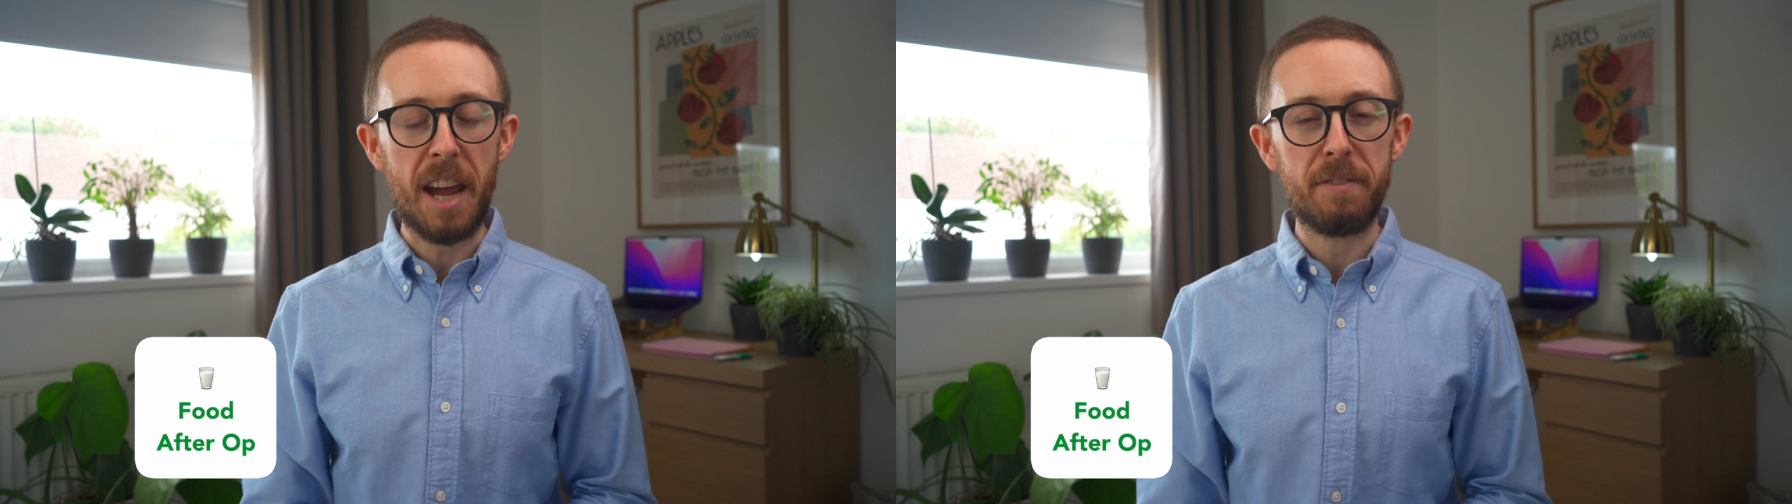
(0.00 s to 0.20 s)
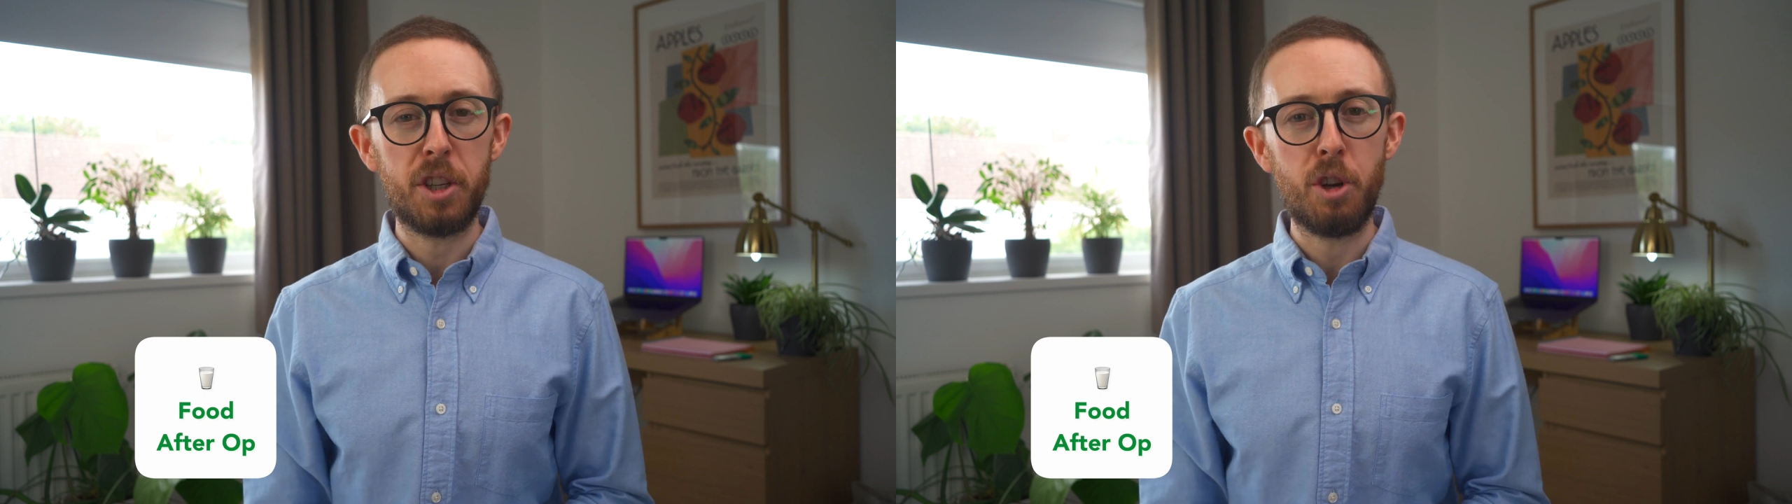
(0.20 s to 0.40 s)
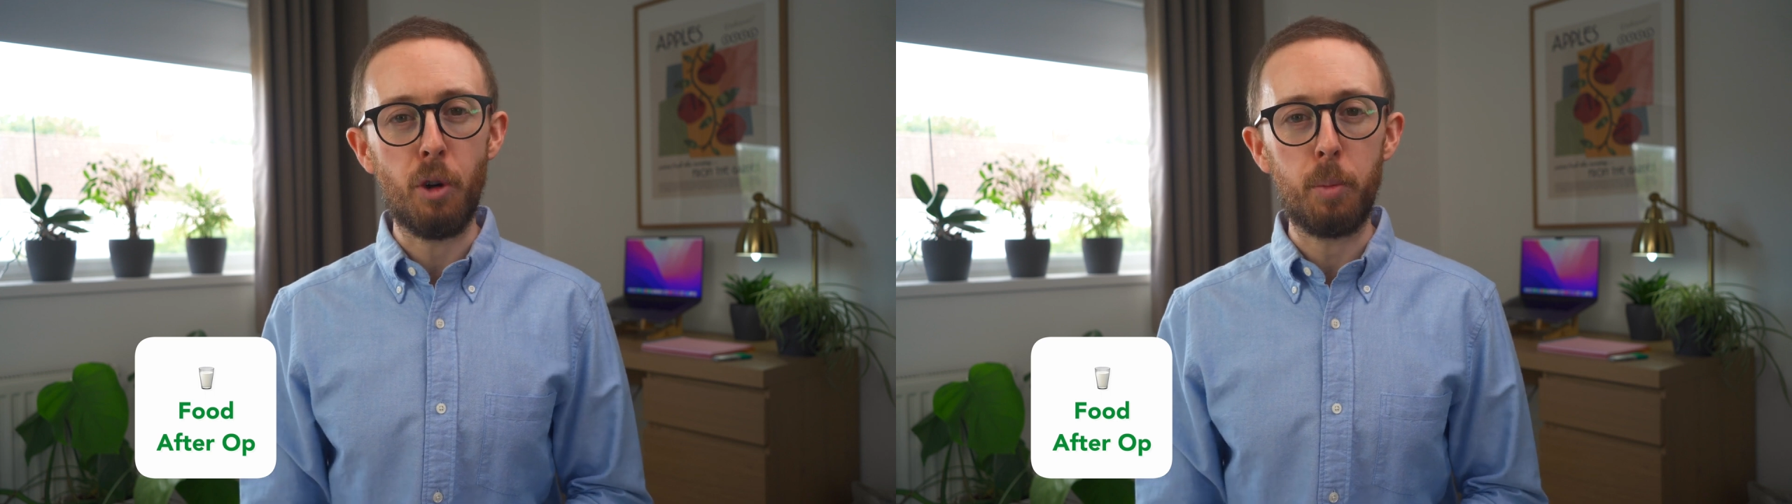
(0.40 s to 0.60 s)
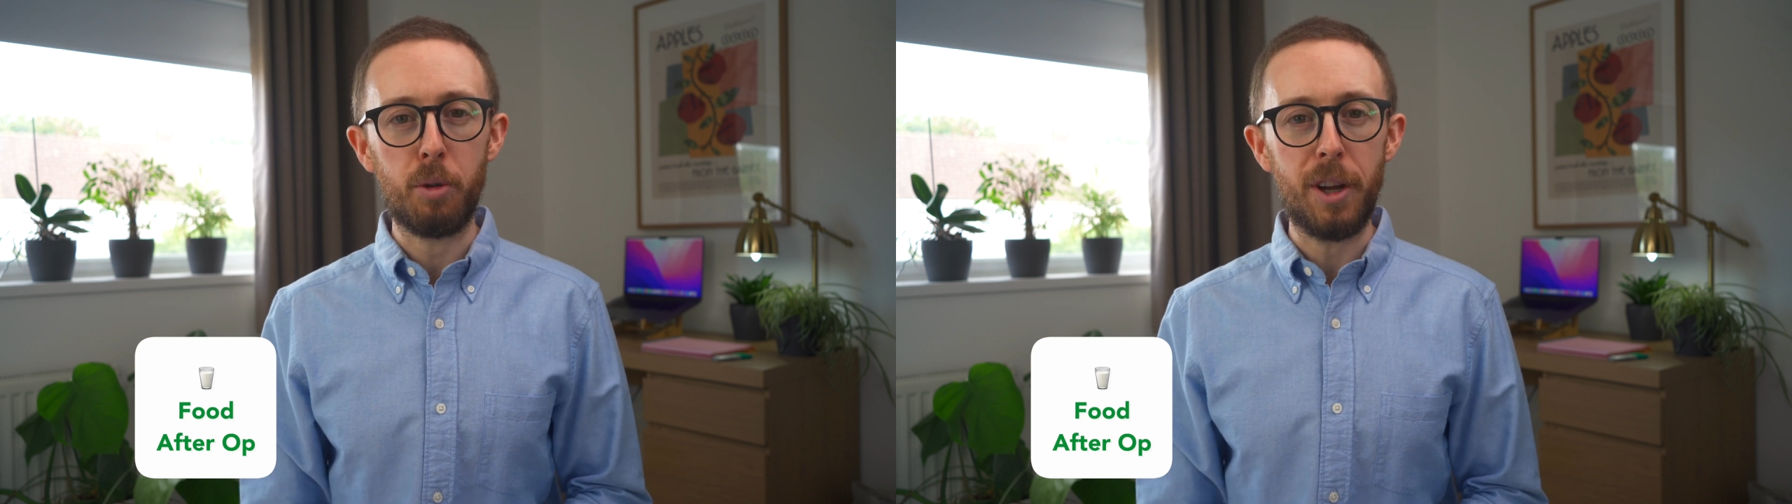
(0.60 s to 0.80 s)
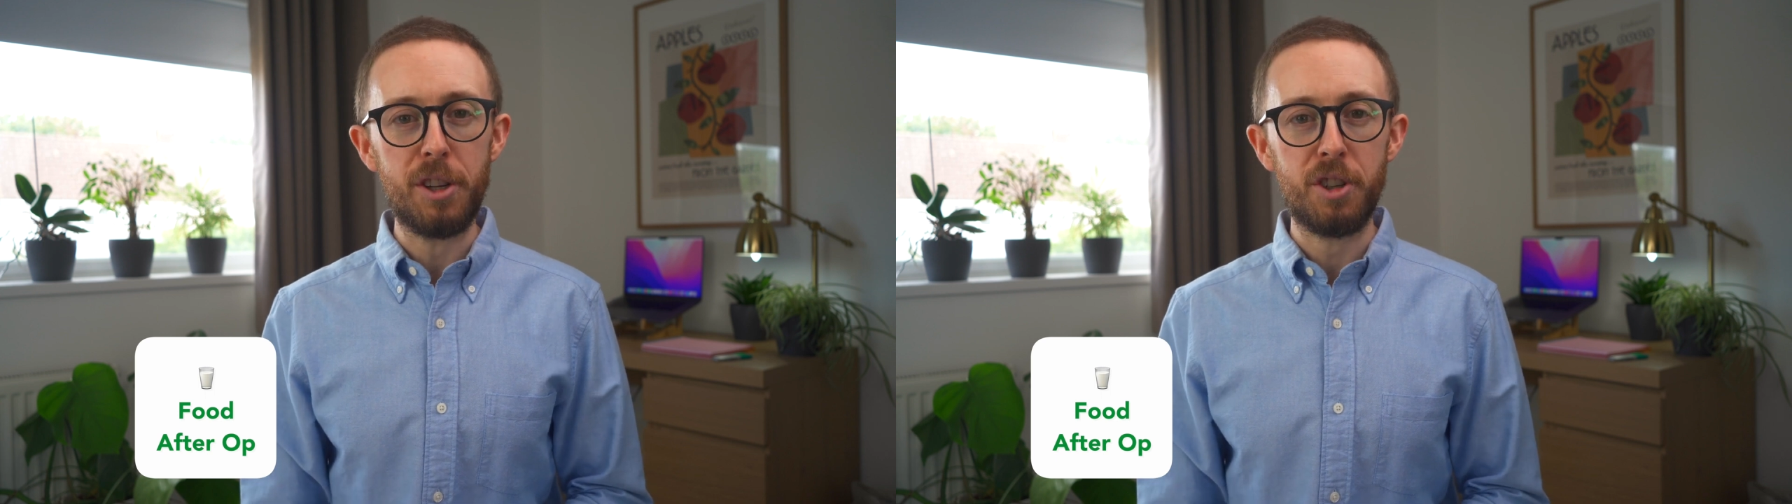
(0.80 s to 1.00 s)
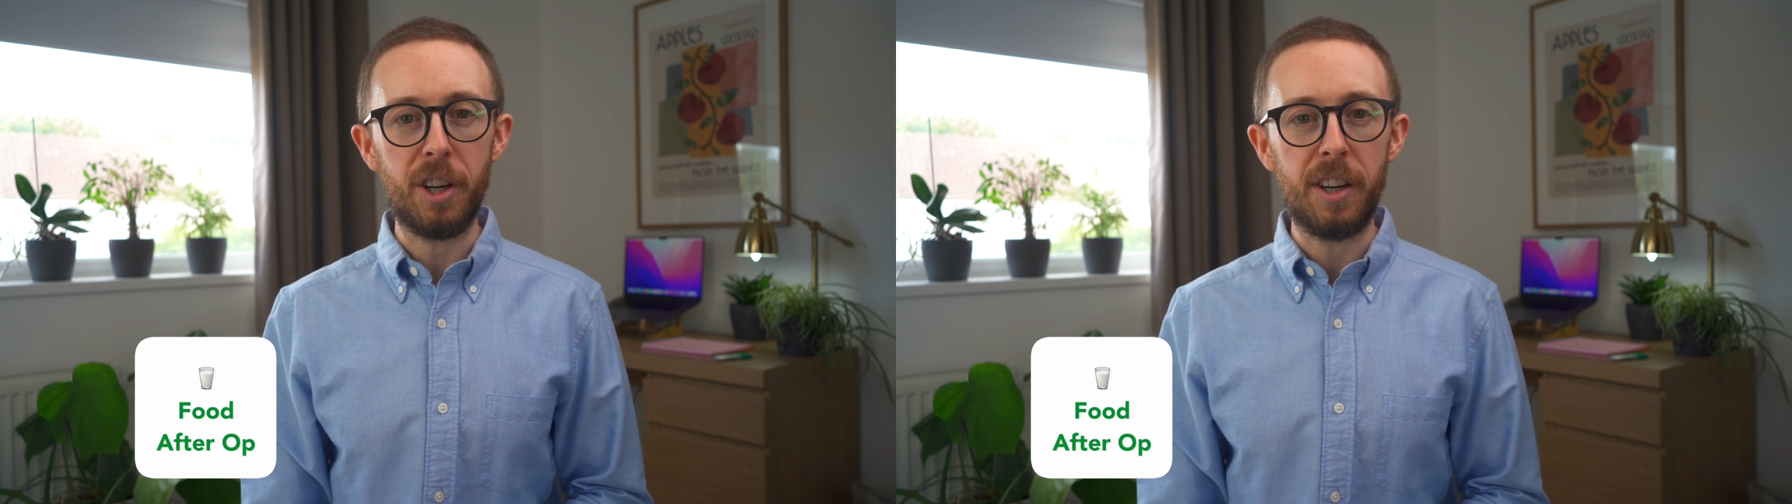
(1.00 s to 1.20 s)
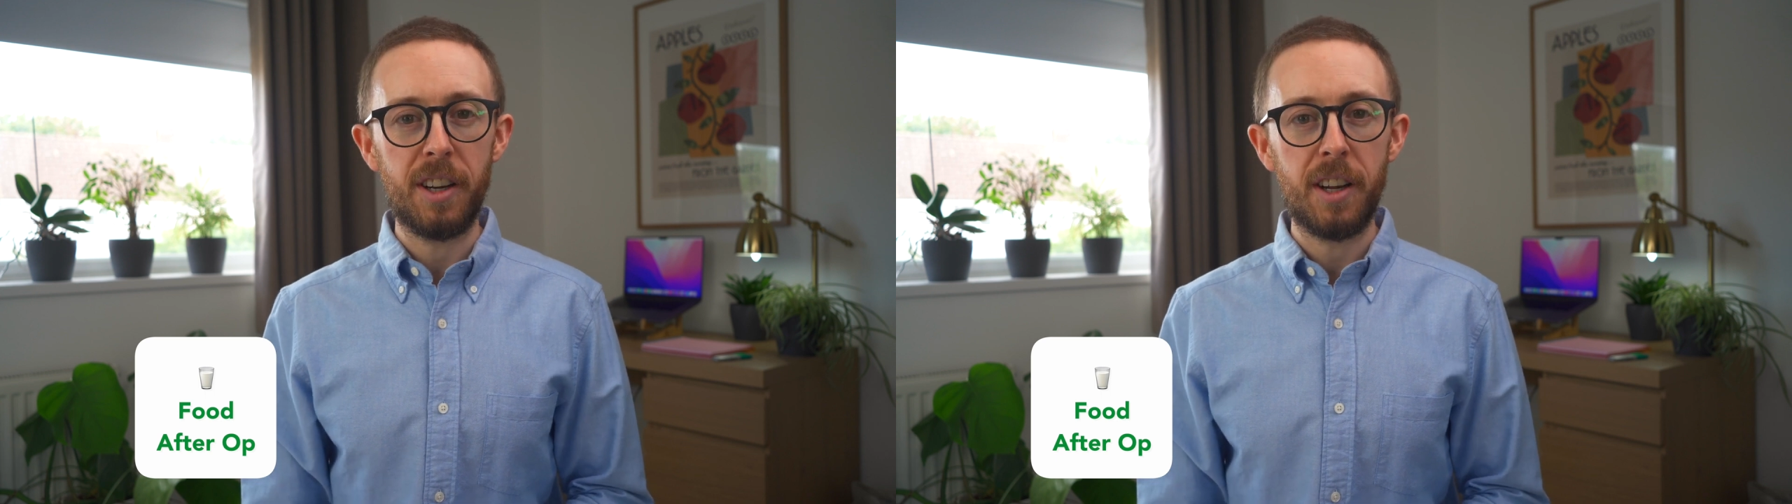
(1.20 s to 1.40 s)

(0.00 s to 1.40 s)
after your operation?